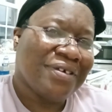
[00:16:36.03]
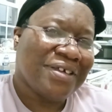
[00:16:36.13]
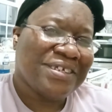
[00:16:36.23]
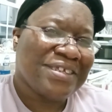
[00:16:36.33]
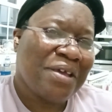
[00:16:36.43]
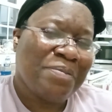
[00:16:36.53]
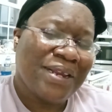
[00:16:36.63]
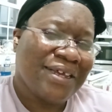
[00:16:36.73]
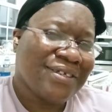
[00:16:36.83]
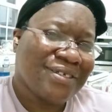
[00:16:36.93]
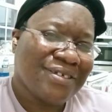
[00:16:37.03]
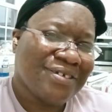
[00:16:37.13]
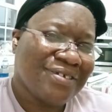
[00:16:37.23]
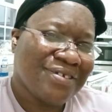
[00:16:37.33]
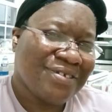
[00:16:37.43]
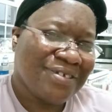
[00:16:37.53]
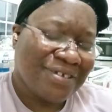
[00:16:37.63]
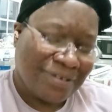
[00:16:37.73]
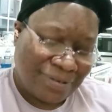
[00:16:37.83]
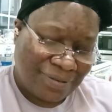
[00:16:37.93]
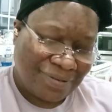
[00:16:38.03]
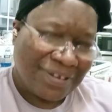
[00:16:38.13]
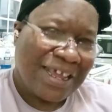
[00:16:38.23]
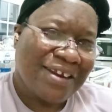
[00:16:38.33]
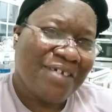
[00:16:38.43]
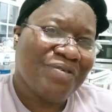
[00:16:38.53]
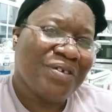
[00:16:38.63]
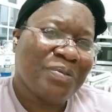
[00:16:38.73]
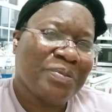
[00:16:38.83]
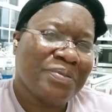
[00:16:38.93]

and stay blessed. I love you.